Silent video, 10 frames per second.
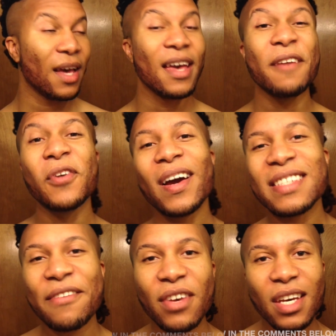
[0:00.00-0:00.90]
If you guys
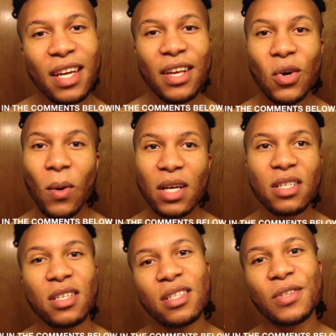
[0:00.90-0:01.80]
have any
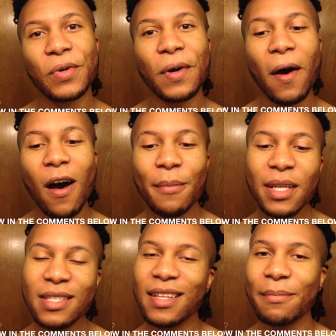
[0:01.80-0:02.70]
questions or
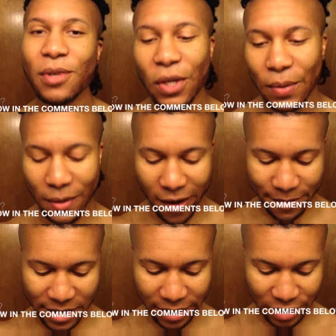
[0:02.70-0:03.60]
comments, let me know in the
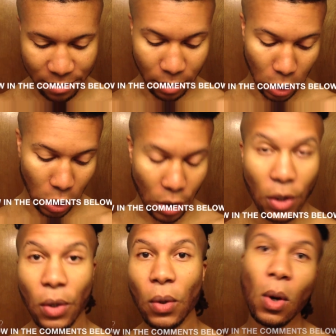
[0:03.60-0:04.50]
comment section
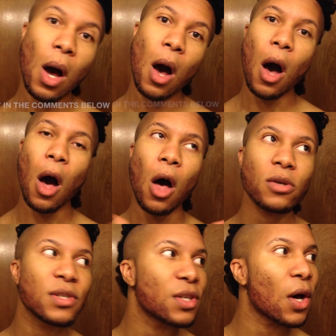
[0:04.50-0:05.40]
below.
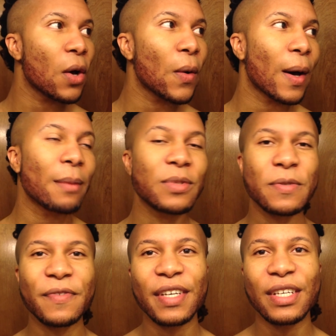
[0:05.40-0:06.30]
Also,
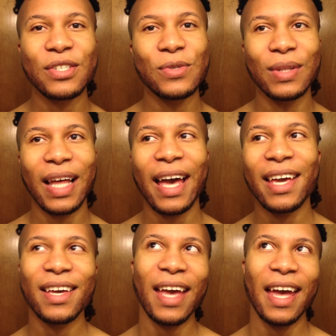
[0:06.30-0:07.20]
don't forget to
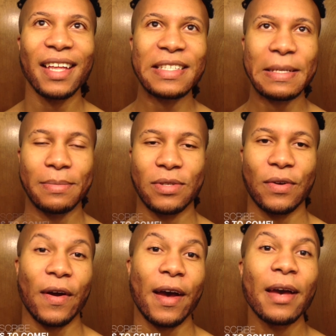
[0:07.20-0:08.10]
like and
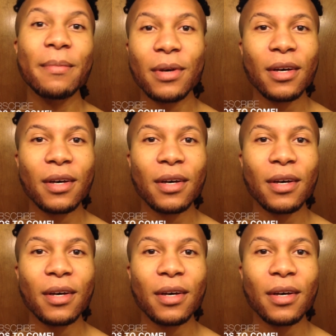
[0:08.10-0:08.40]
subscribe